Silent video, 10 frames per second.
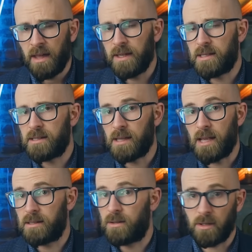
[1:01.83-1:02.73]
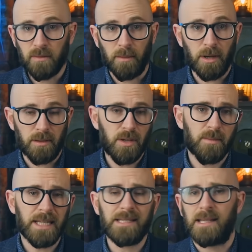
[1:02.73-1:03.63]
This this is true for both
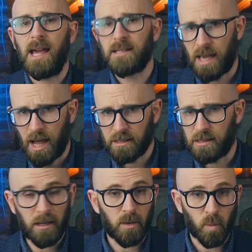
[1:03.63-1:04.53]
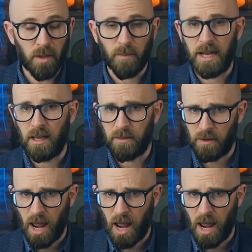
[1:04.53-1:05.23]
humans and cats, along with many other